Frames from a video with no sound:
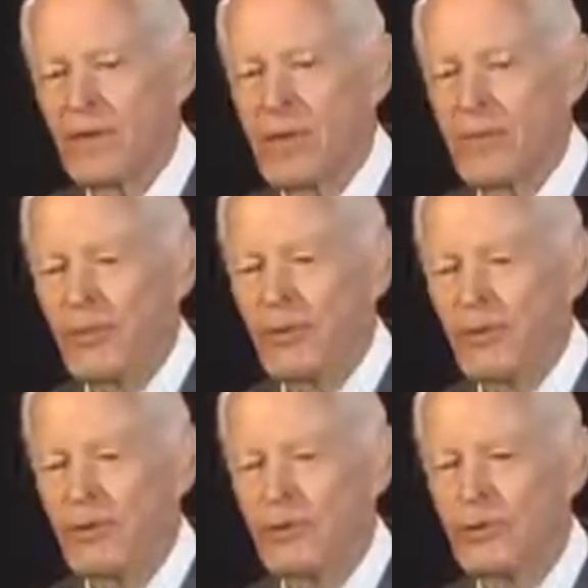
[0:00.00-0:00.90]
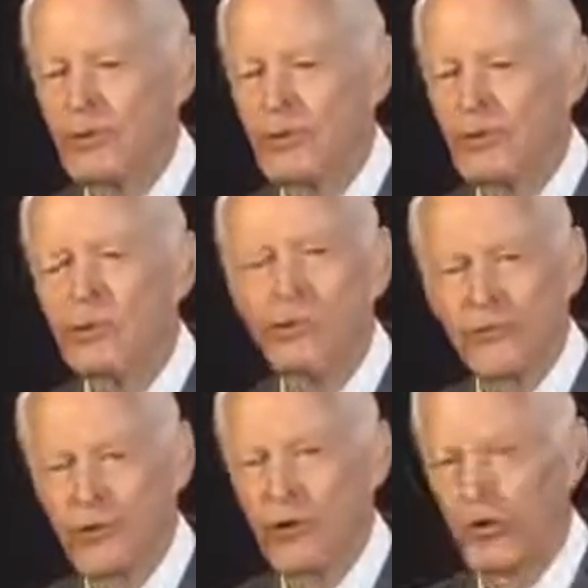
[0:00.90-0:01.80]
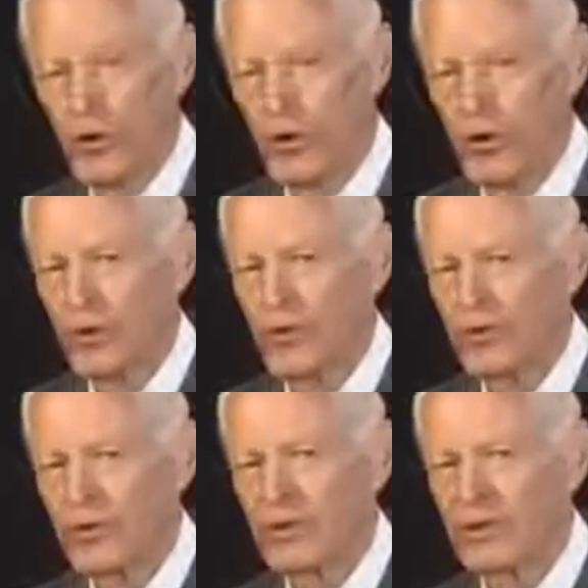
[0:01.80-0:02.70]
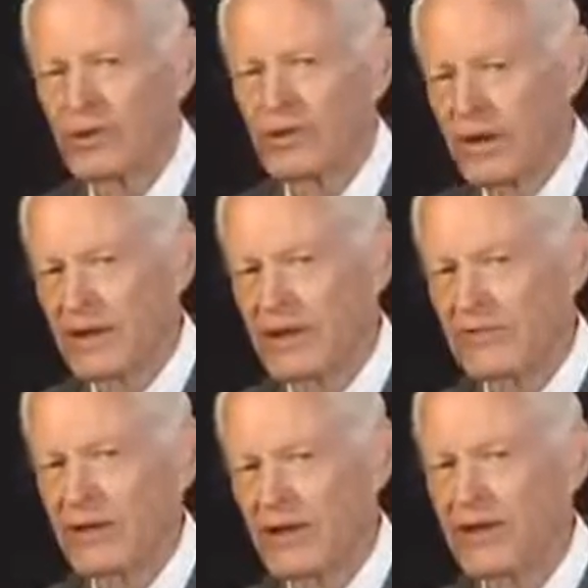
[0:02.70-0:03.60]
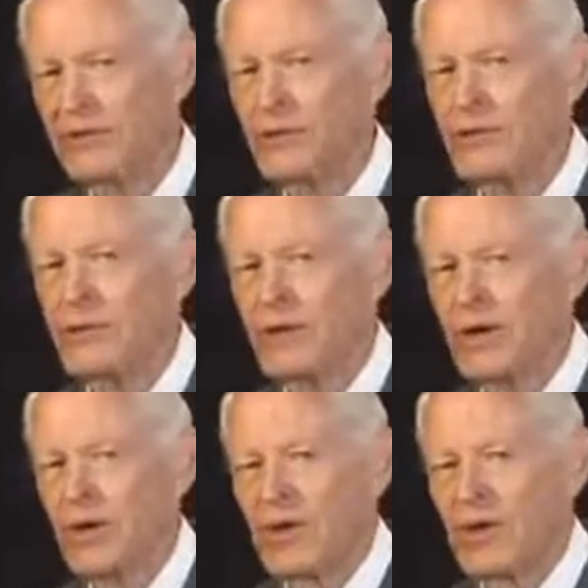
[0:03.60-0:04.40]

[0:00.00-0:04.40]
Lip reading: People who control the world. They literally do.